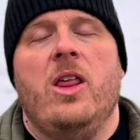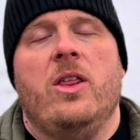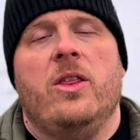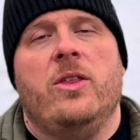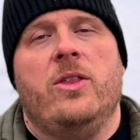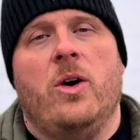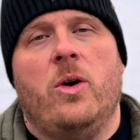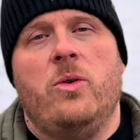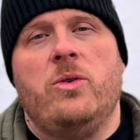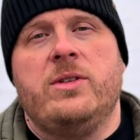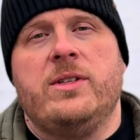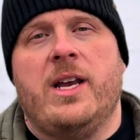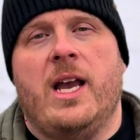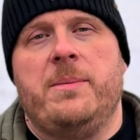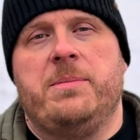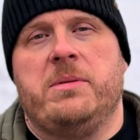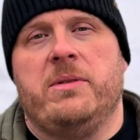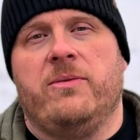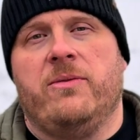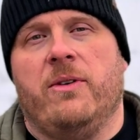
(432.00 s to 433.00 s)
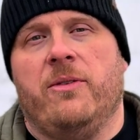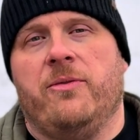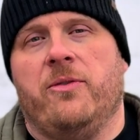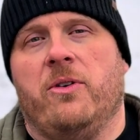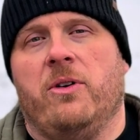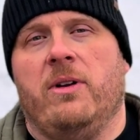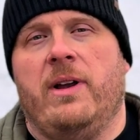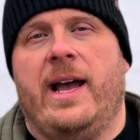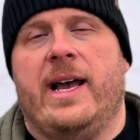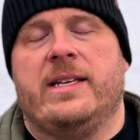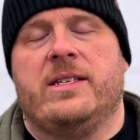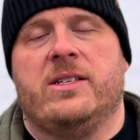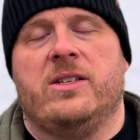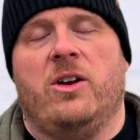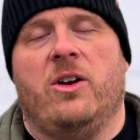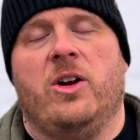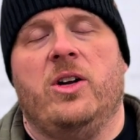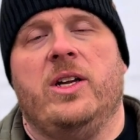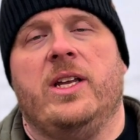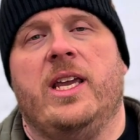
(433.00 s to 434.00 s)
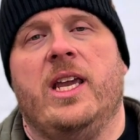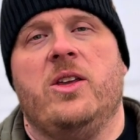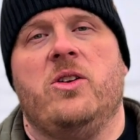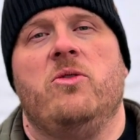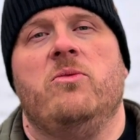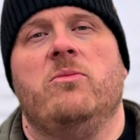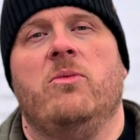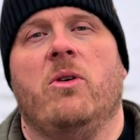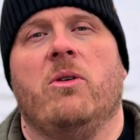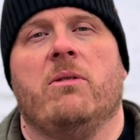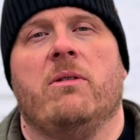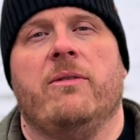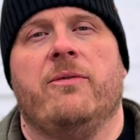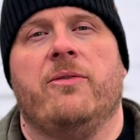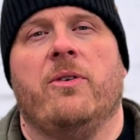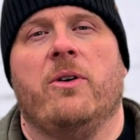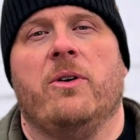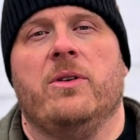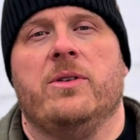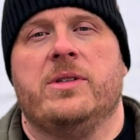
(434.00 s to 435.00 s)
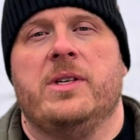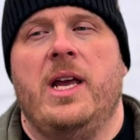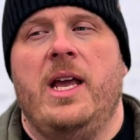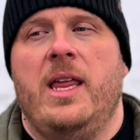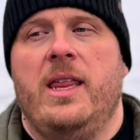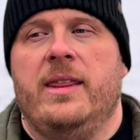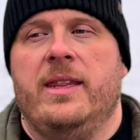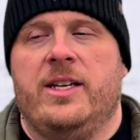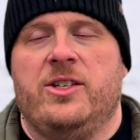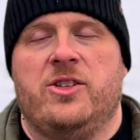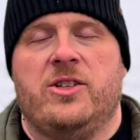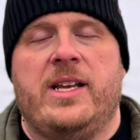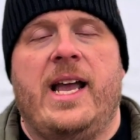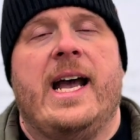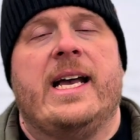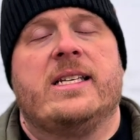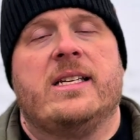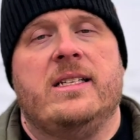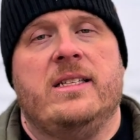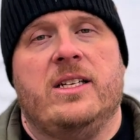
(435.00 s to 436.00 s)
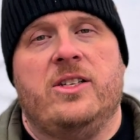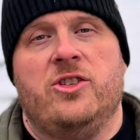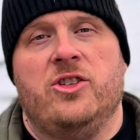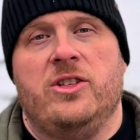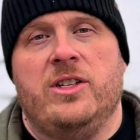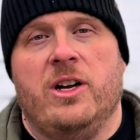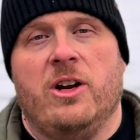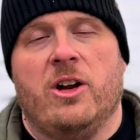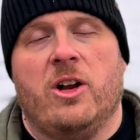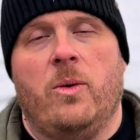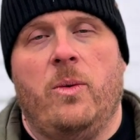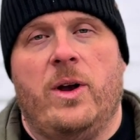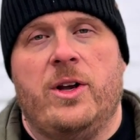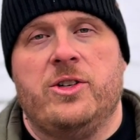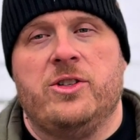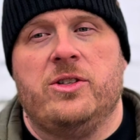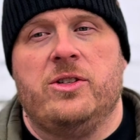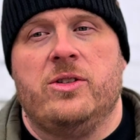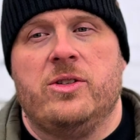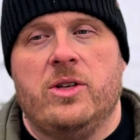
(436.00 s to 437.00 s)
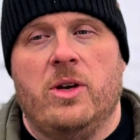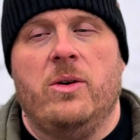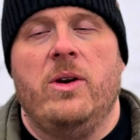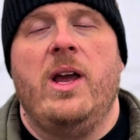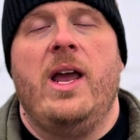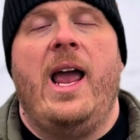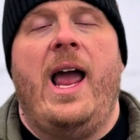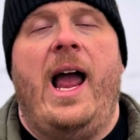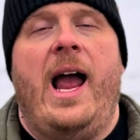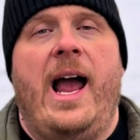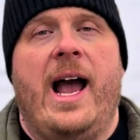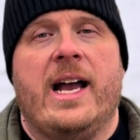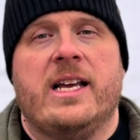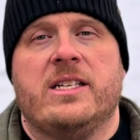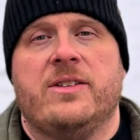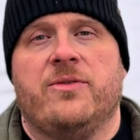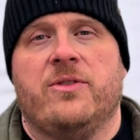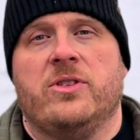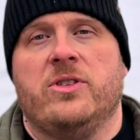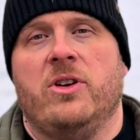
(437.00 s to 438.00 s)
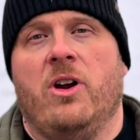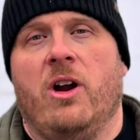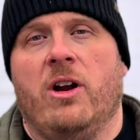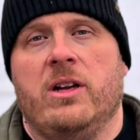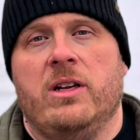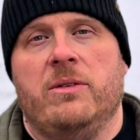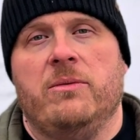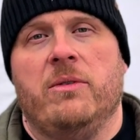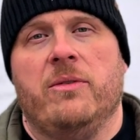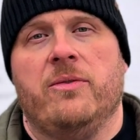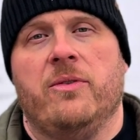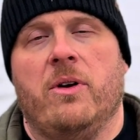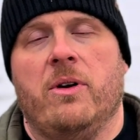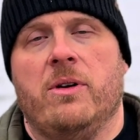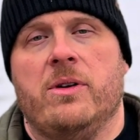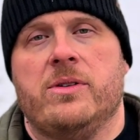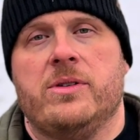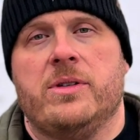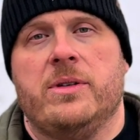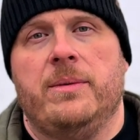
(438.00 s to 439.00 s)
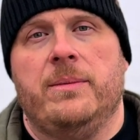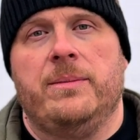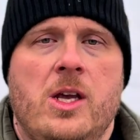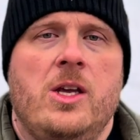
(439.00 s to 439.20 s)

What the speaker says: Those types of referral asks are going to get you more referrals than just asking the generic question. So ask for targeted referrals.